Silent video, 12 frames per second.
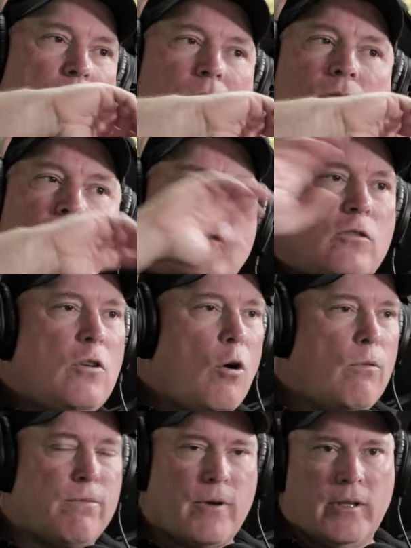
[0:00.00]
so
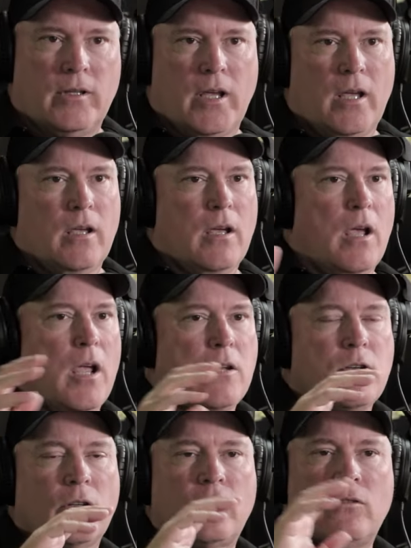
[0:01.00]
friendly and
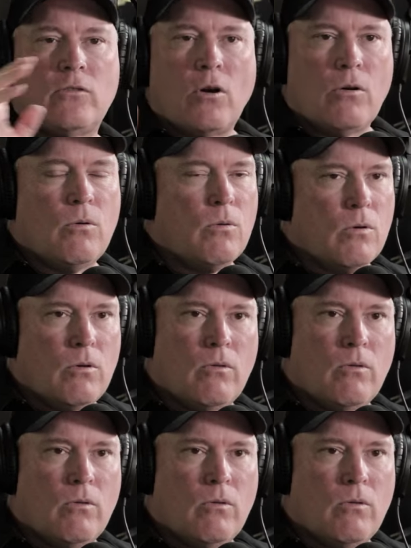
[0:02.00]
just so